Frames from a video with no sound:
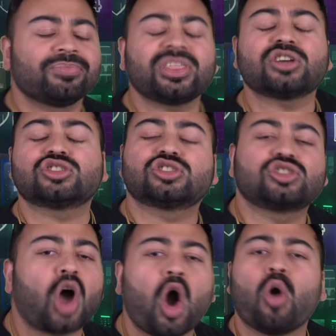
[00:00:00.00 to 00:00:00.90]
There's
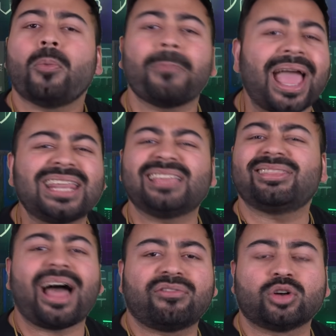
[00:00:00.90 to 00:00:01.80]
so many
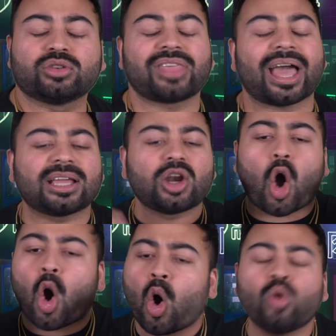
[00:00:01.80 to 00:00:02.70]
levels that
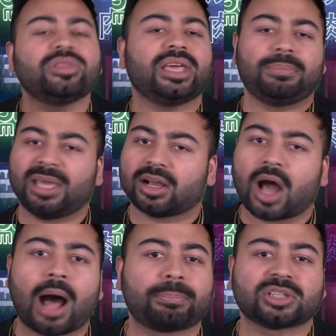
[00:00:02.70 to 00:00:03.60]
can only be
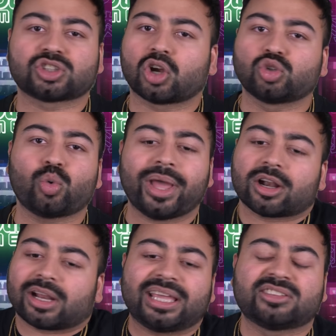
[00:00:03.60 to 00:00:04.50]
accomplished on
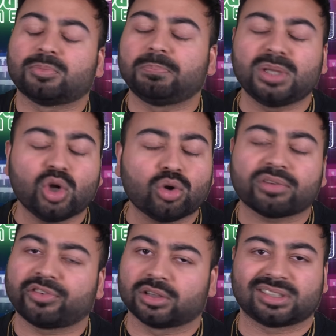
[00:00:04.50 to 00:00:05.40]
Twitter. It's
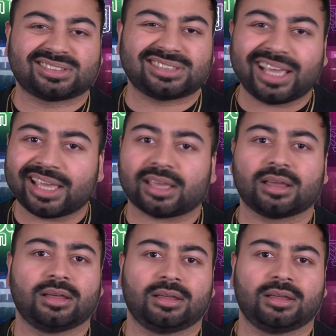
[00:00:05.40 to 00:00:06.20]
beautiful to see.